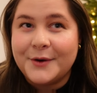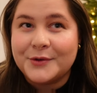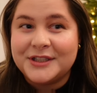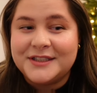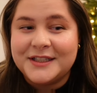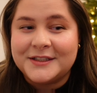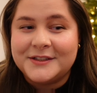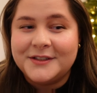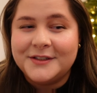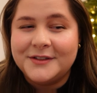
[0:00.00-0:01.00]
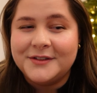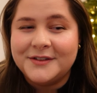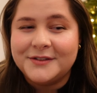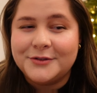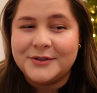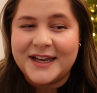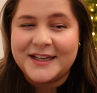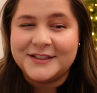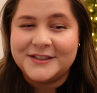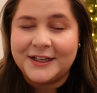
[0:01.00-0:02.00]
which is
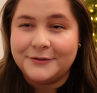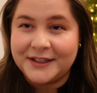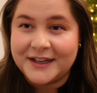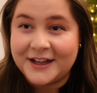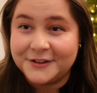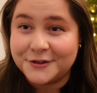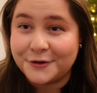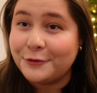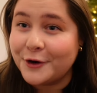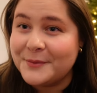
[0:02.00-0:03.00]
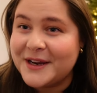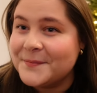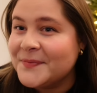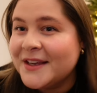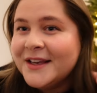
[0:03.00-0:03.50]
today's advent calendar for me.